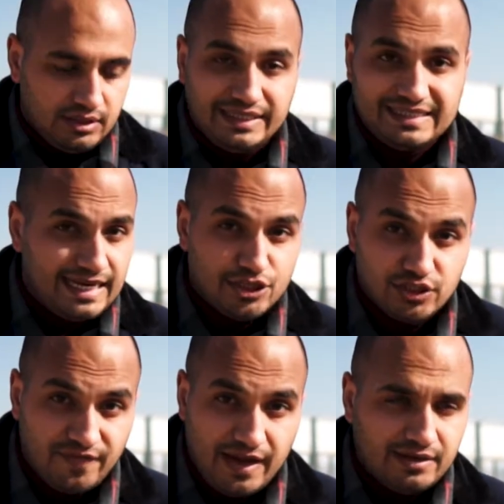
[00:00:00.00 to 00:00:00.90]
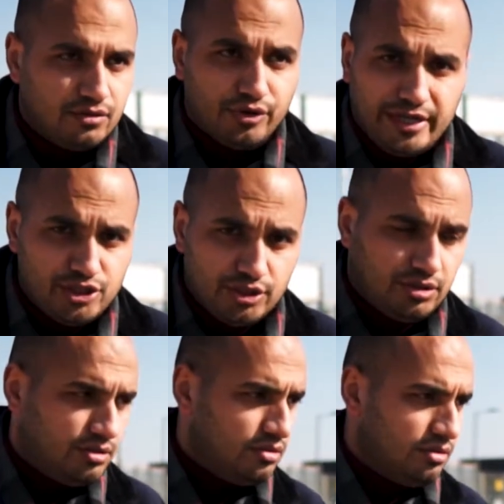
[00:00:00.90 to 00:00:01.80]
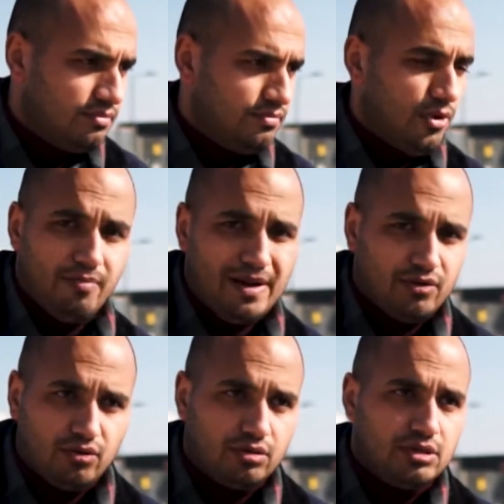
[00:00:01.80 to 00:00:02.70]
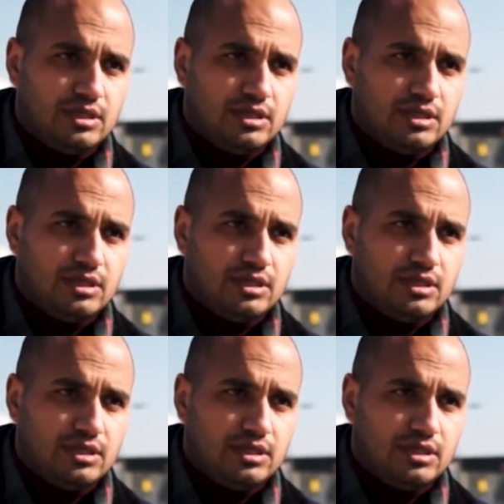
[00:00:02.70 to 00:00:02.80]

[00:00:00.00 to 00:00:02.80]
The diesel engine's fine, good engine, not bad at all.